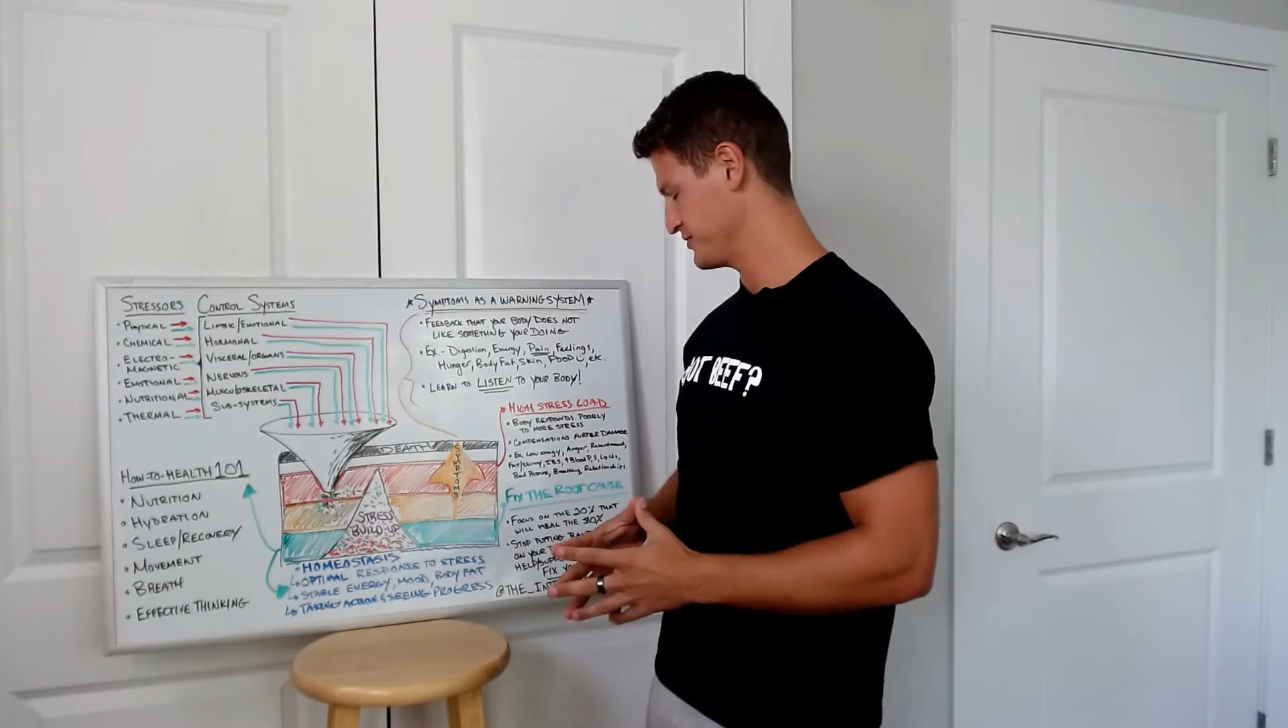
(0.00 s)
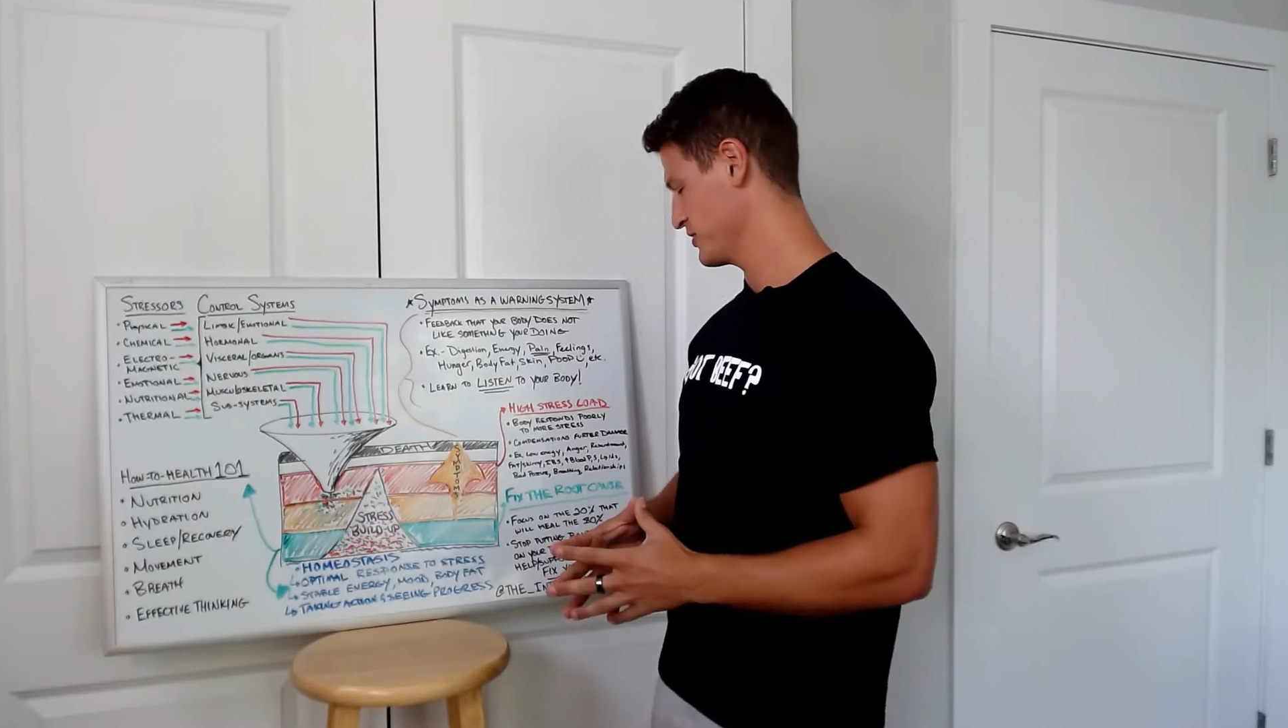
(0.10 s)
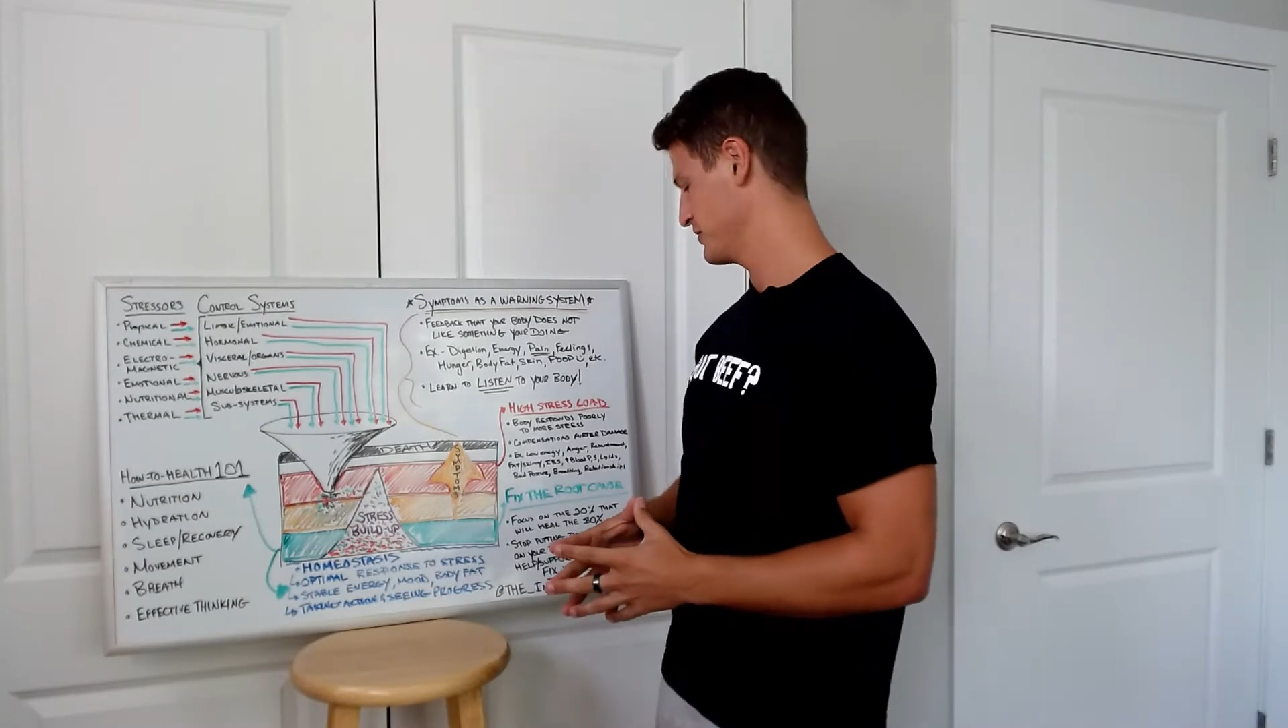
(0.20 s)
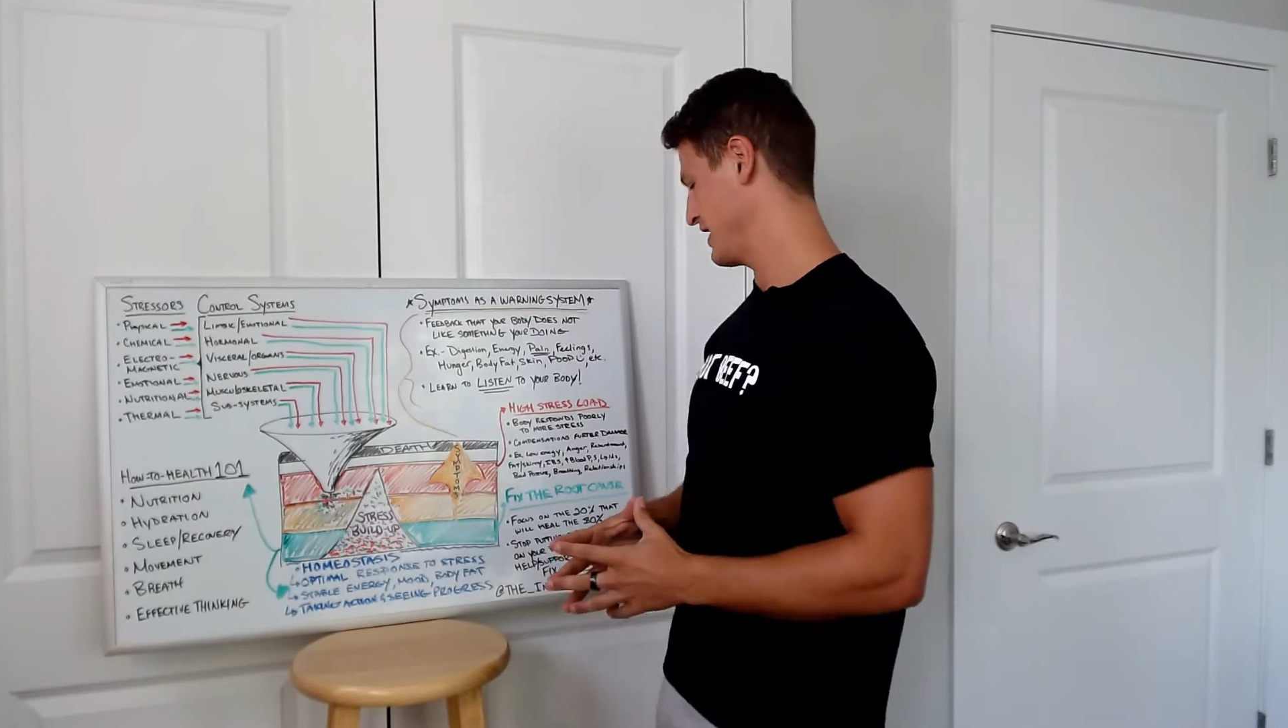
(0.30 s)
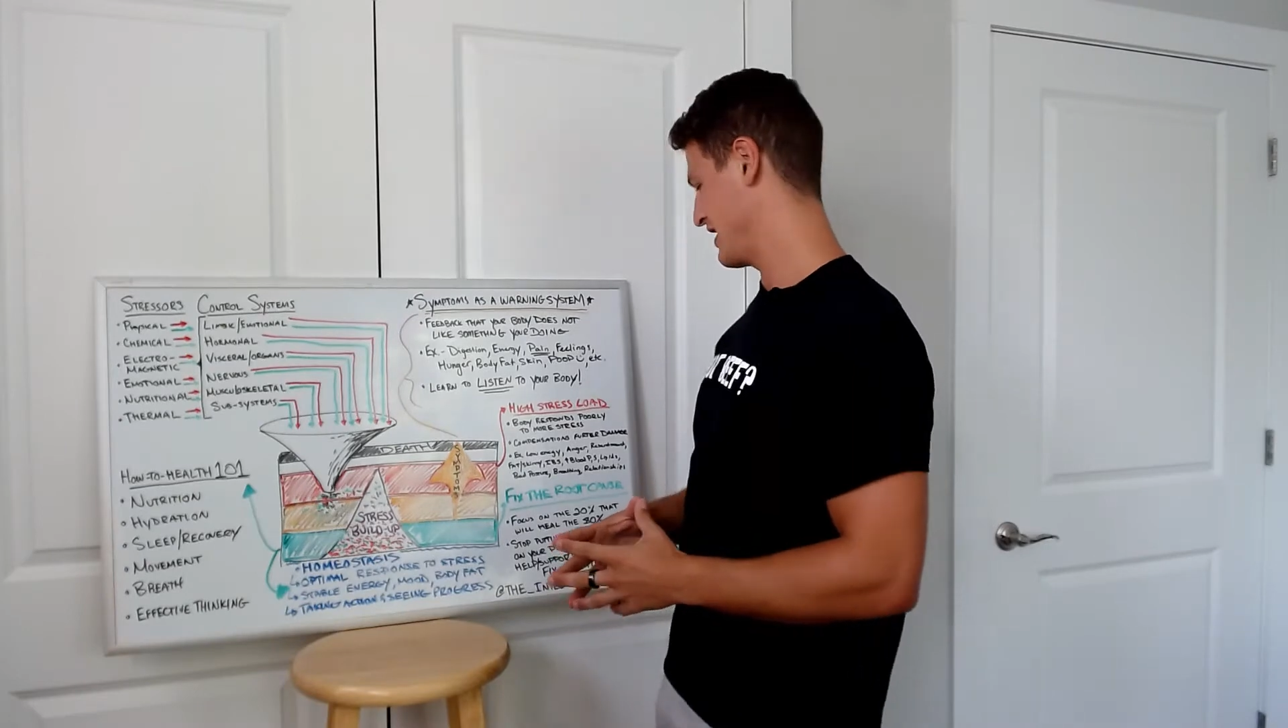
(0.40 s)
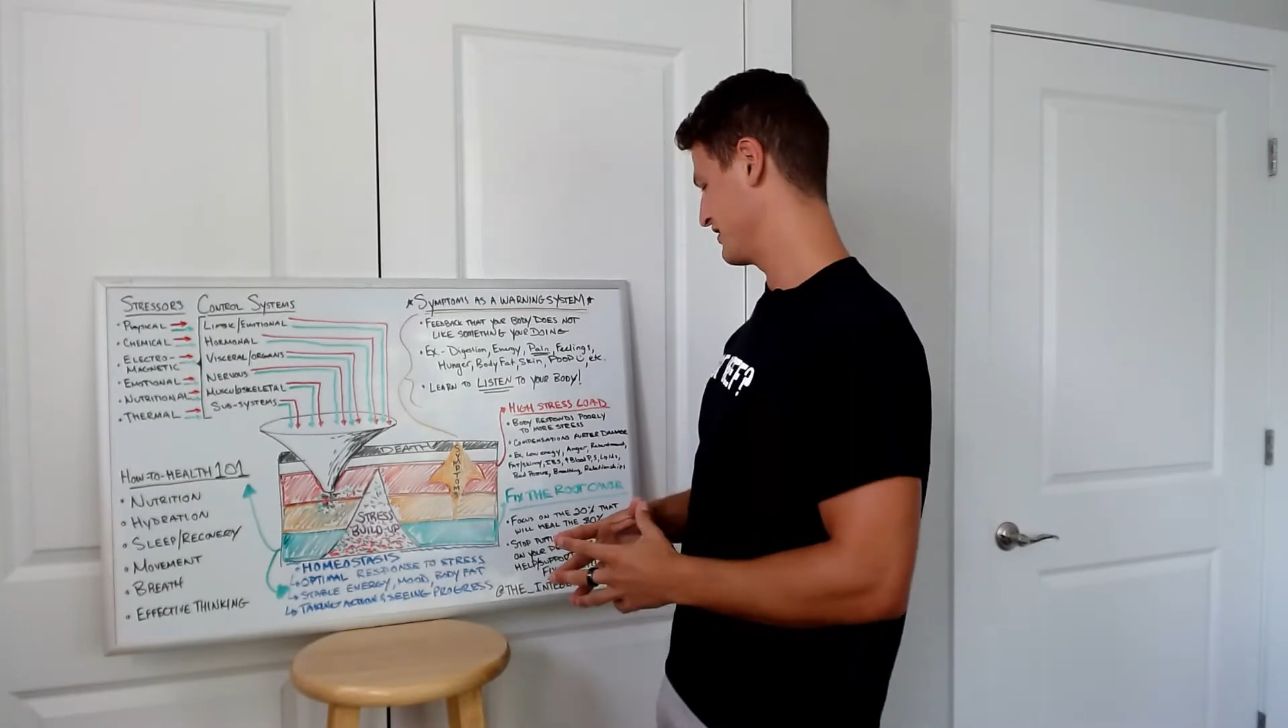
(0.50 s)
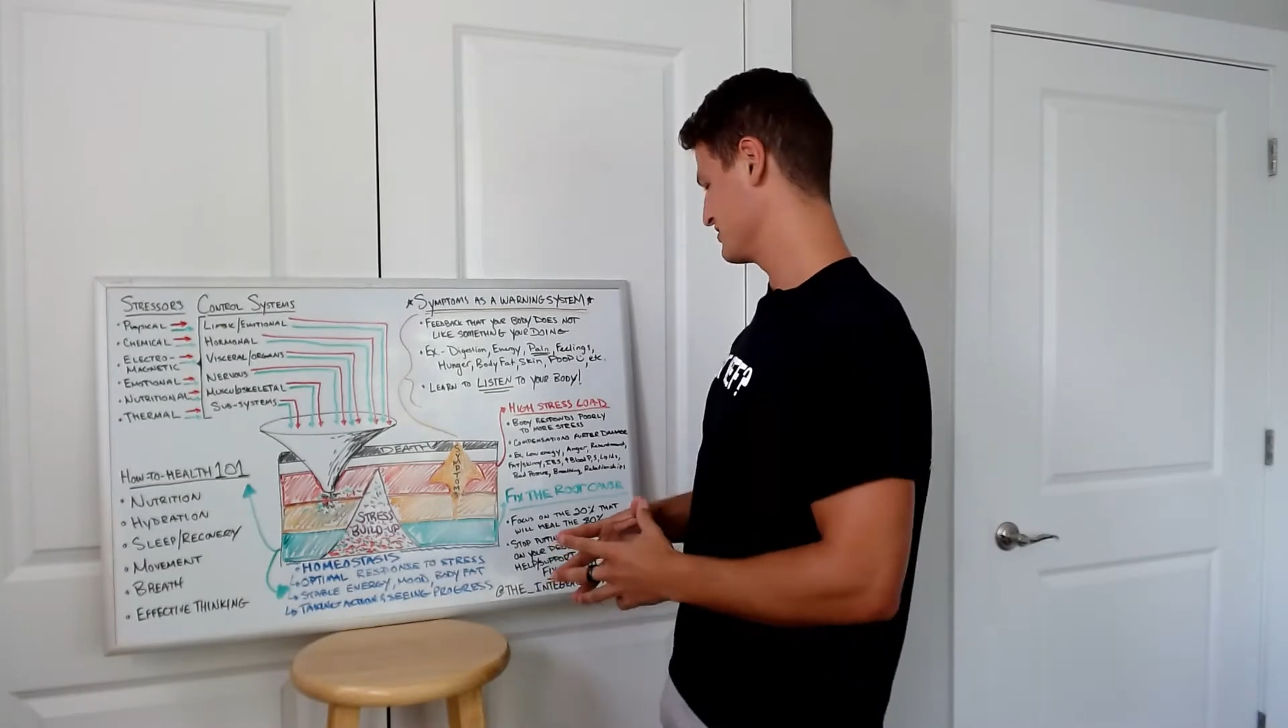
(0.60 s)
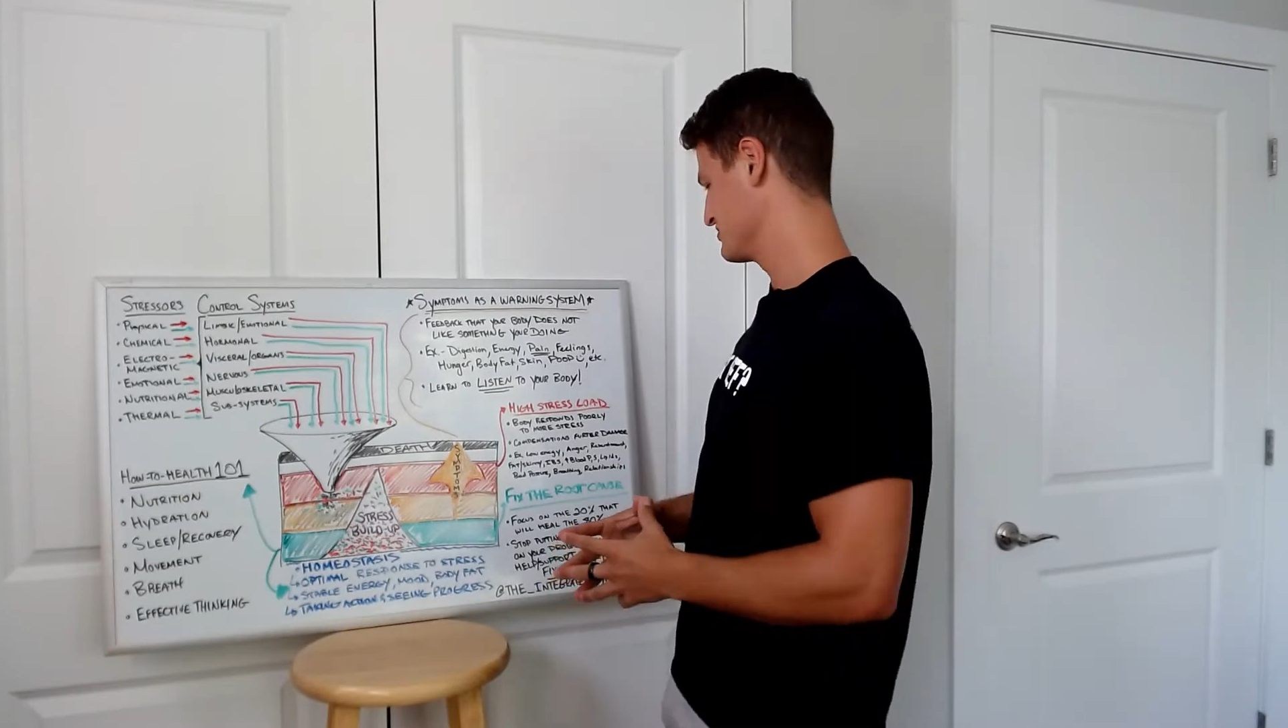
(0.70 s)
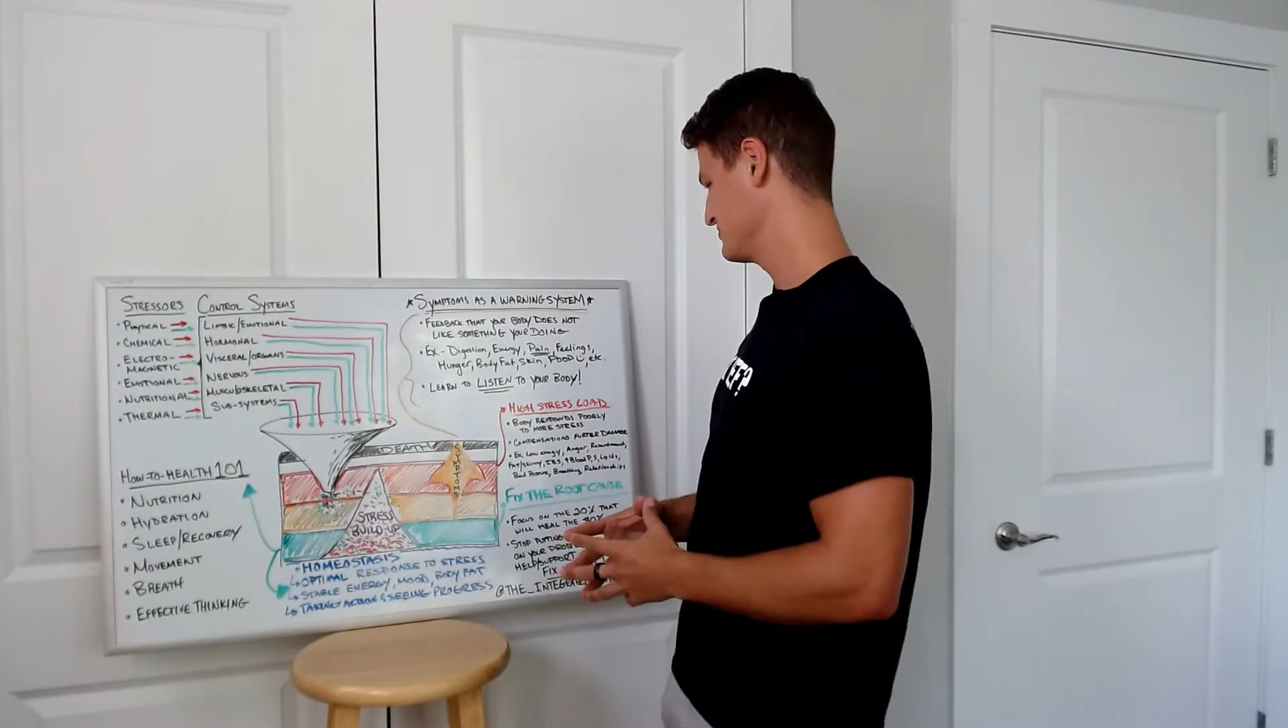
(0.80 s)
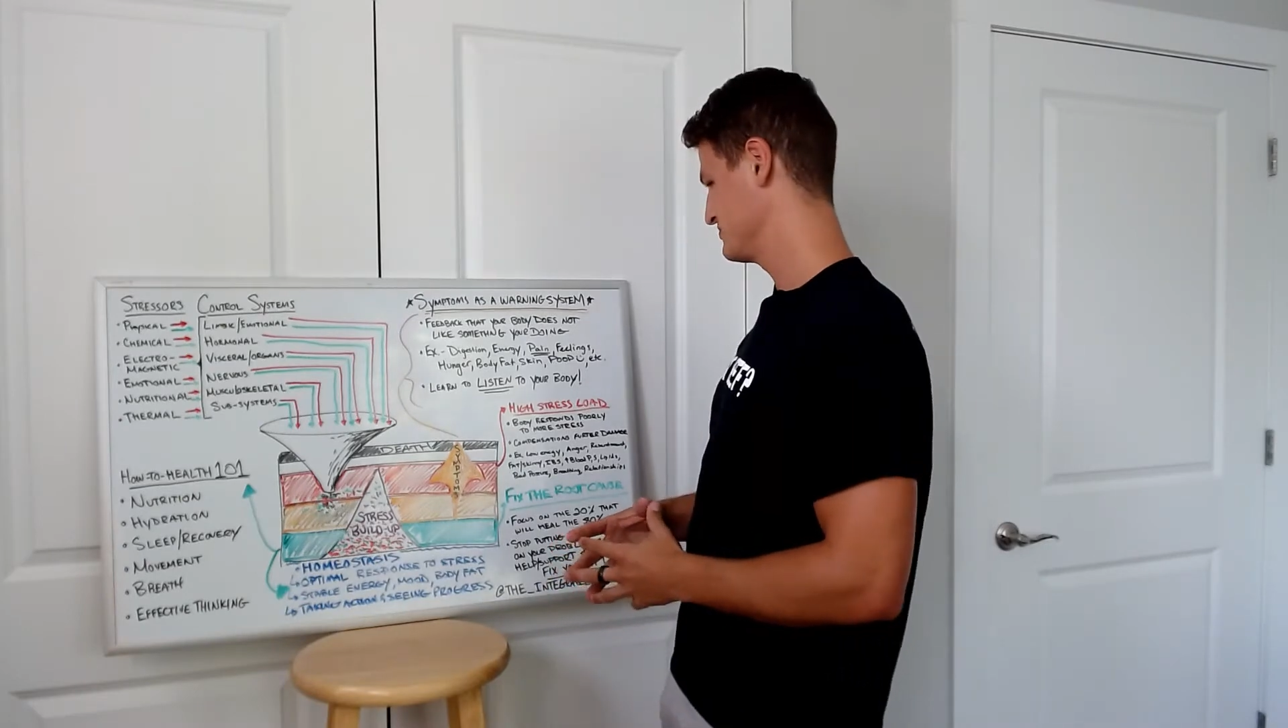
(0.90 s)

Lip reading: where are we at here?